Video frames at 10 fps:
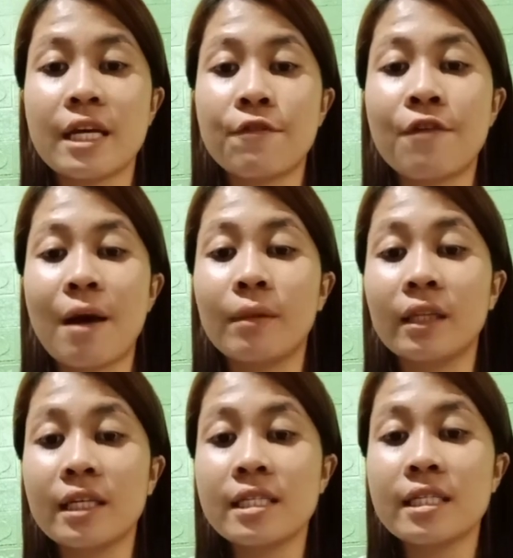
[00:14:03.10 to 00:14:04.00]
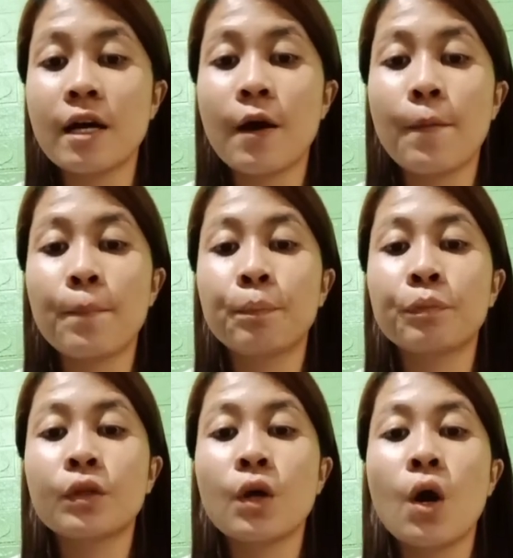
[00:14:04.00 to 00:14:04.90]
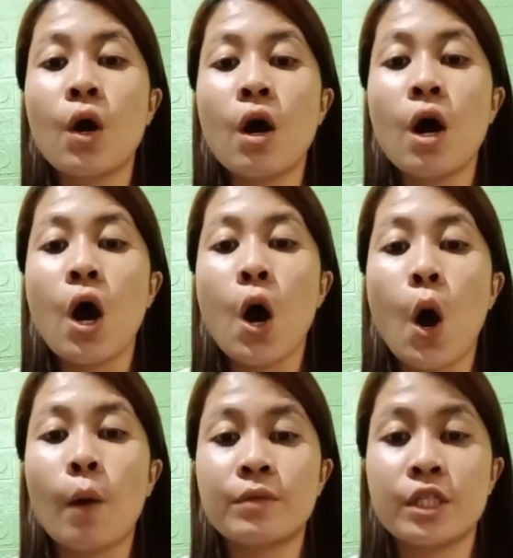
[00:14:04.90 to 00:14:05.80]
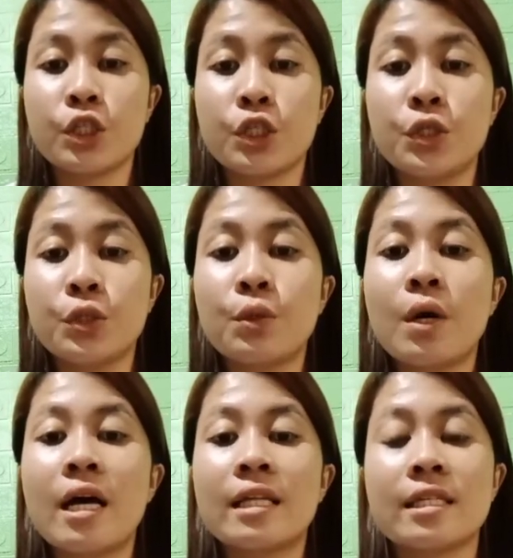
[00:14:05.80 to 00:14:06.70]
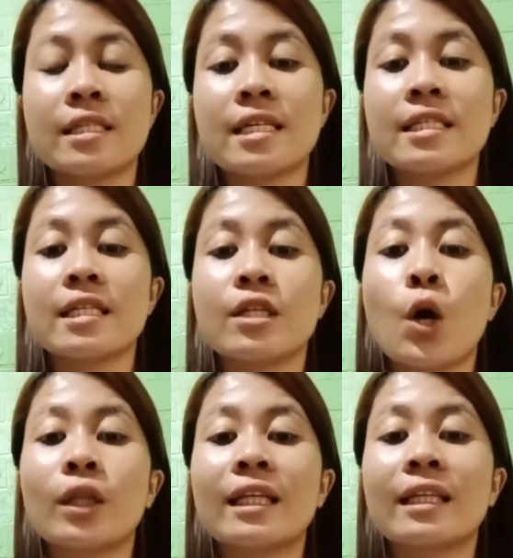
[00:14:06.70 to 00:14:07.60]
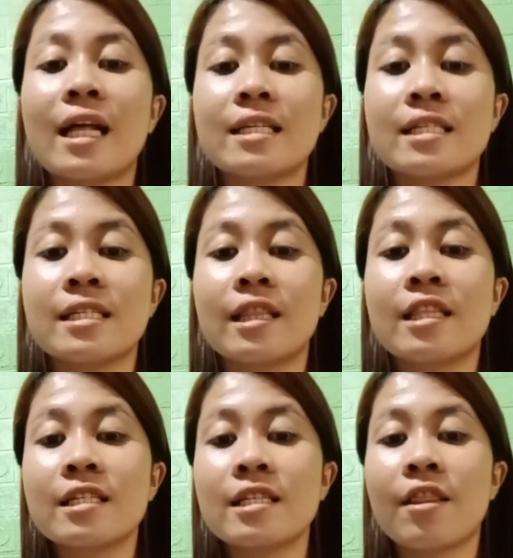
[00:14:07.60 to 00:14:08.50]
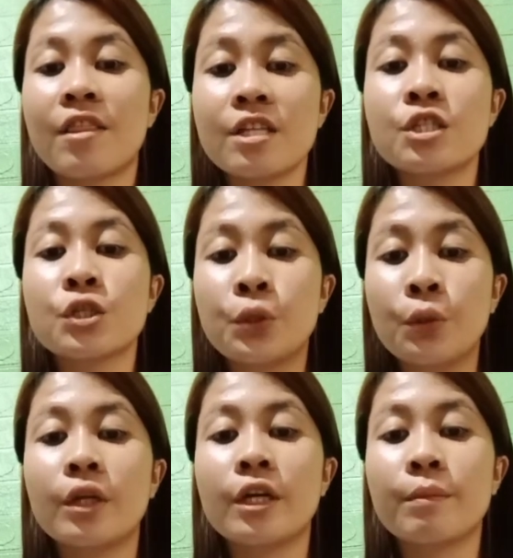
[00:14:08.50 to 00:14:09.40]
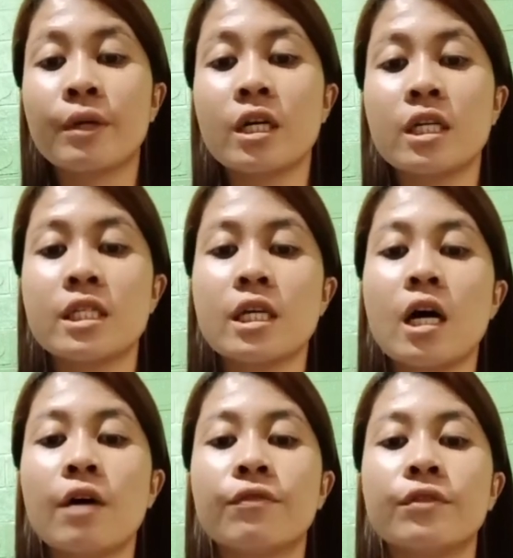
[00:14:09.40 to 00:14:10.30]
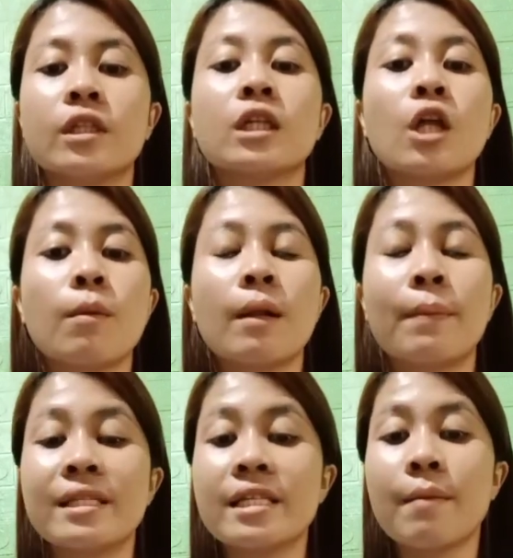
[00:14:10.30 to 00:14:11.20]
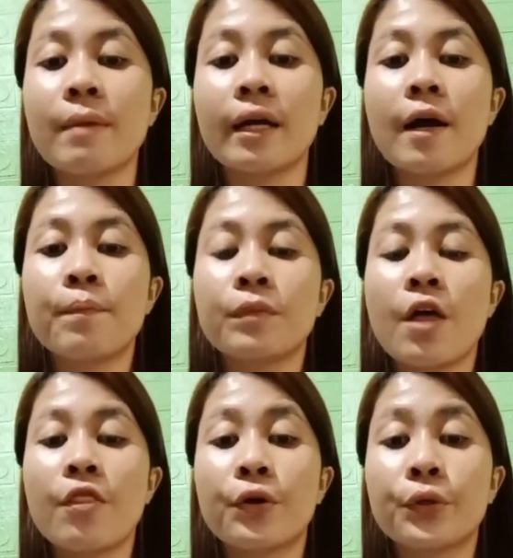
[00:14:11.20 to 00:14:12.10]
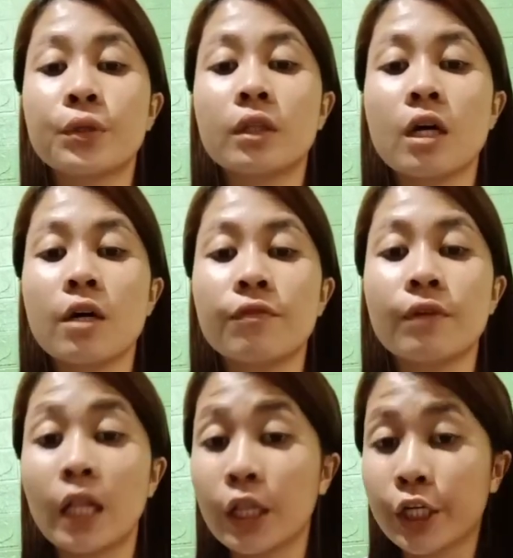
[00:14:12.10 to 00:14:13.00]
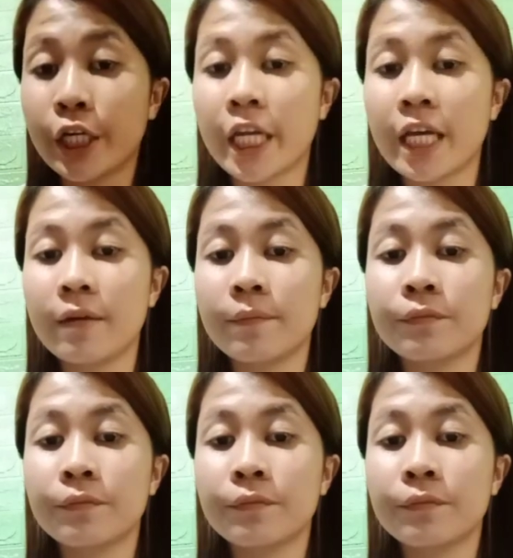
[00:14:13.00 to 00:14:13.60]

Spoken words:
and families opting to do distance and online classes this school year because of the global pandemic, the rule of learning